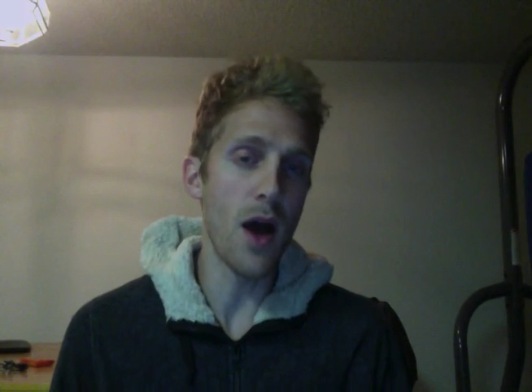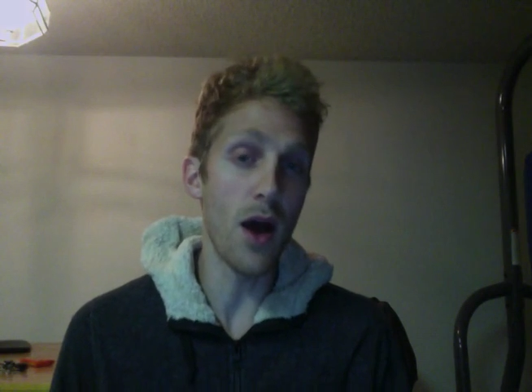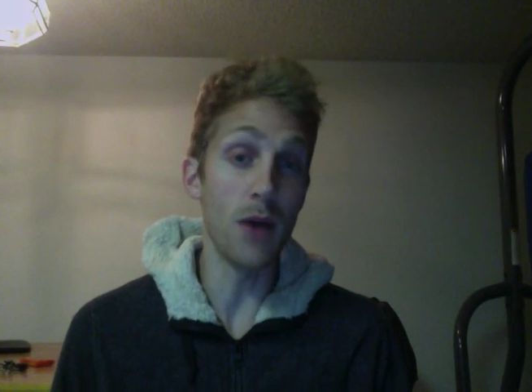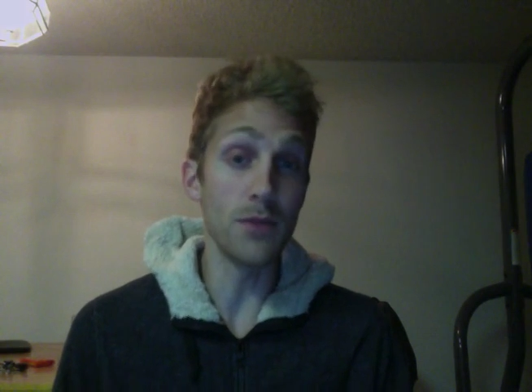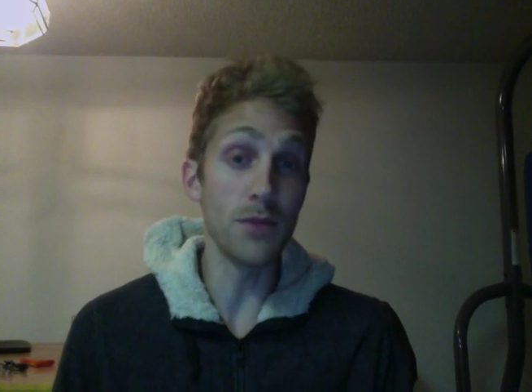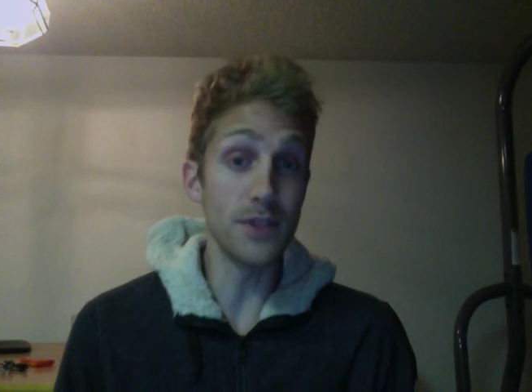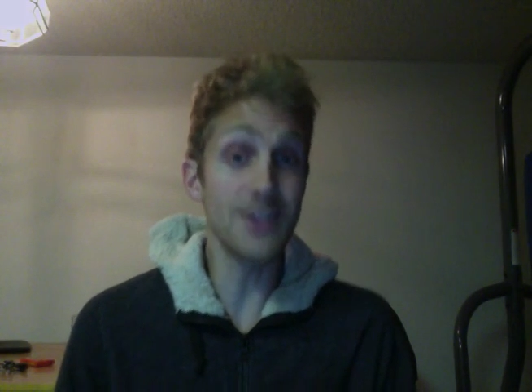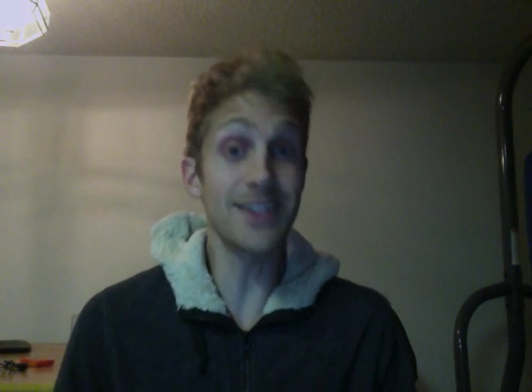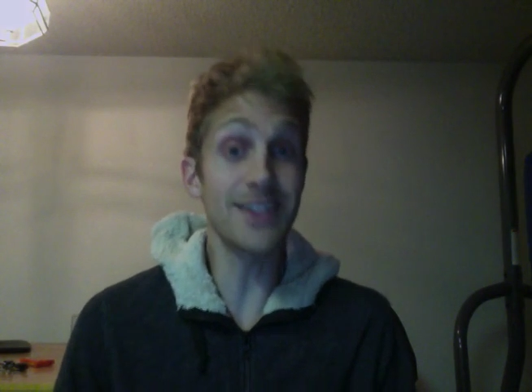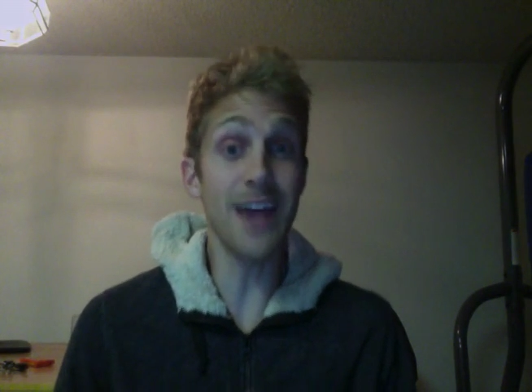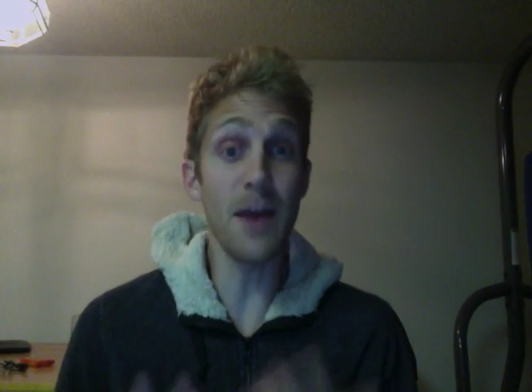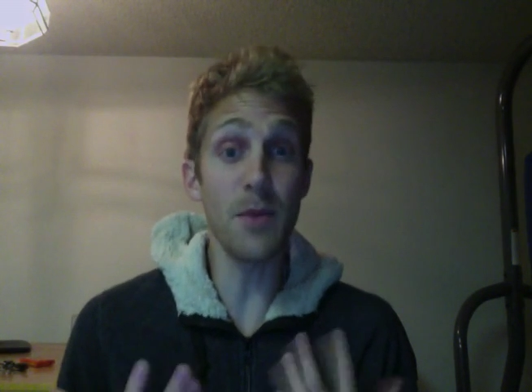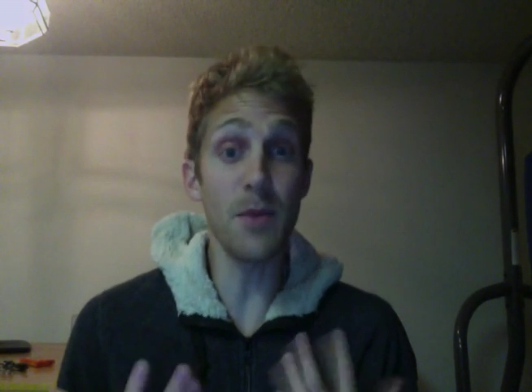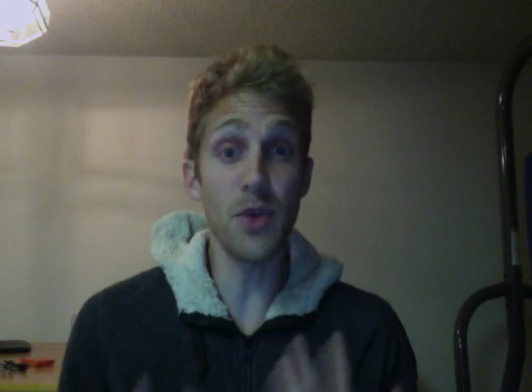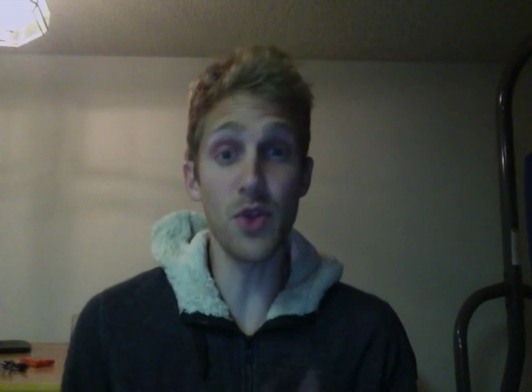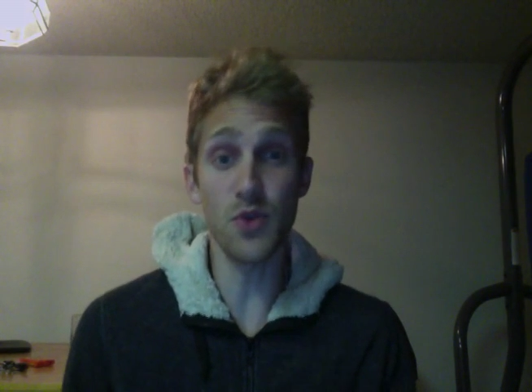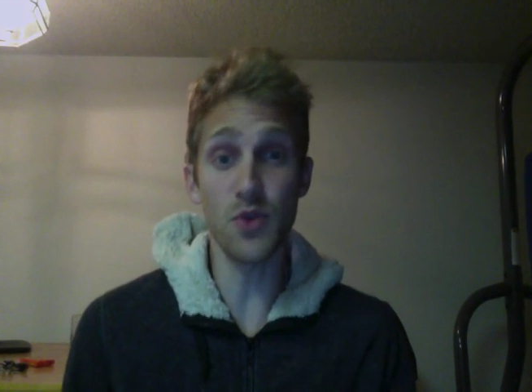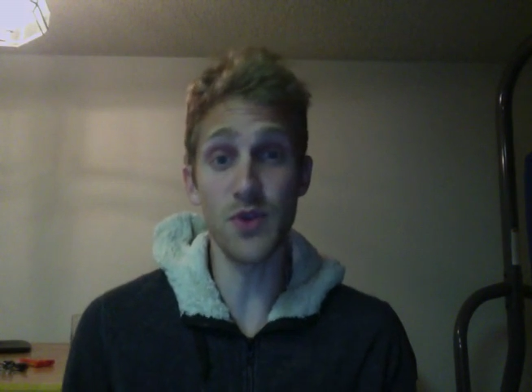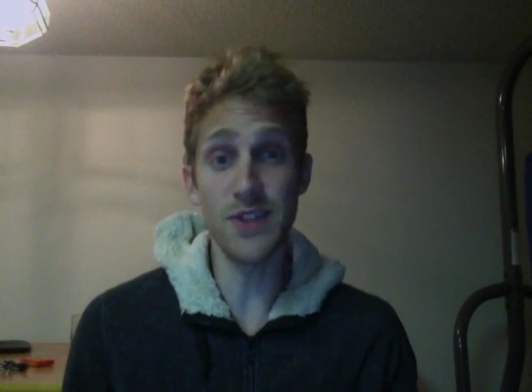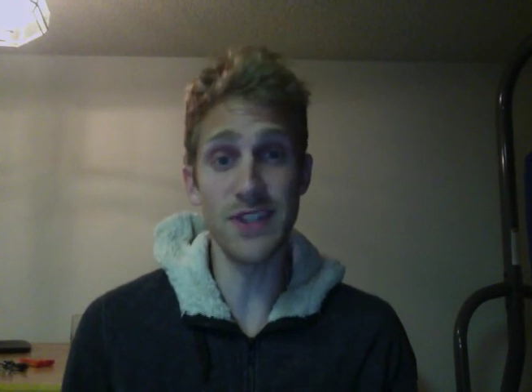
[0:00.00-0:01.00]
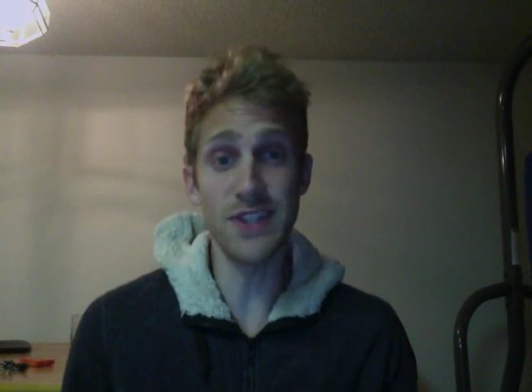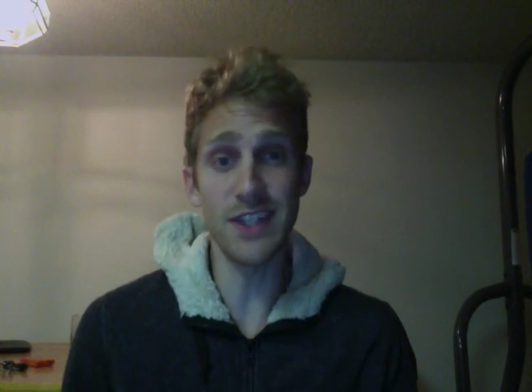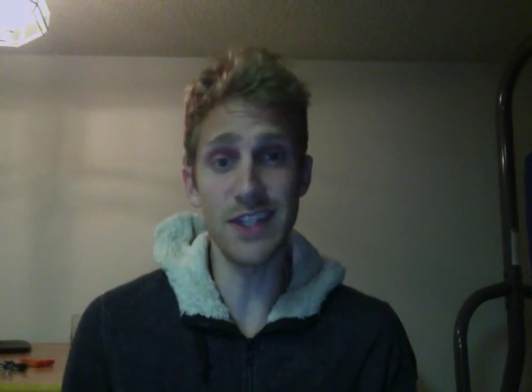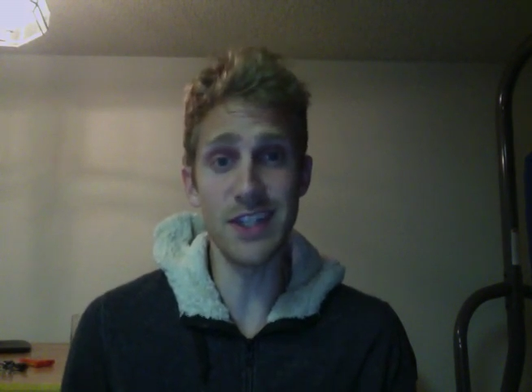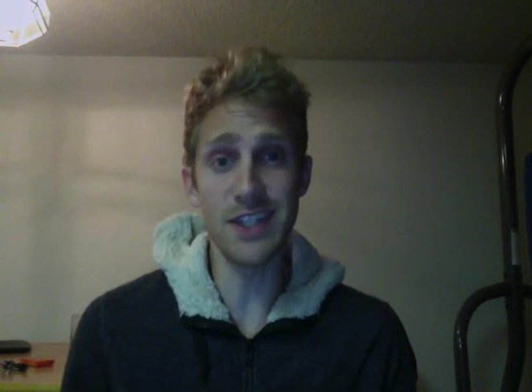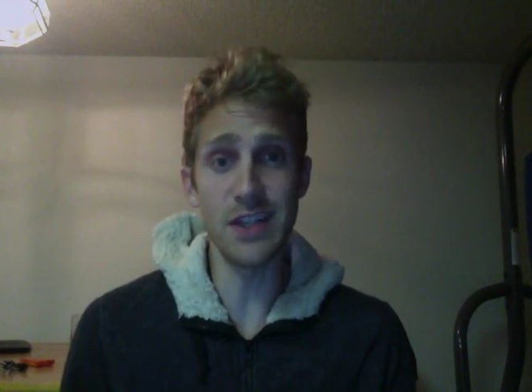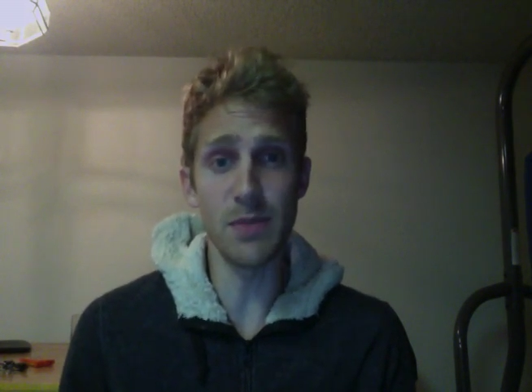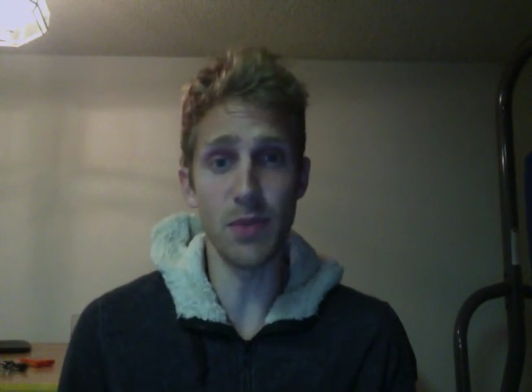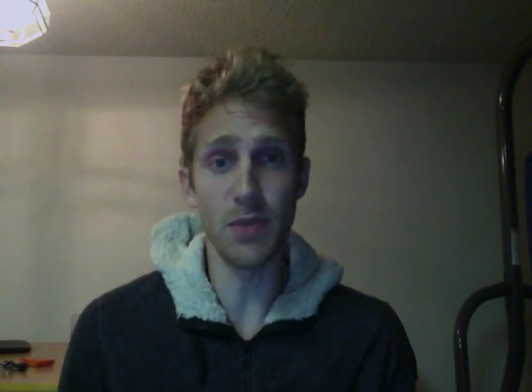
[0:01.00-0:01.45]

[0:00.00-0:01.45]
Since I'm a 360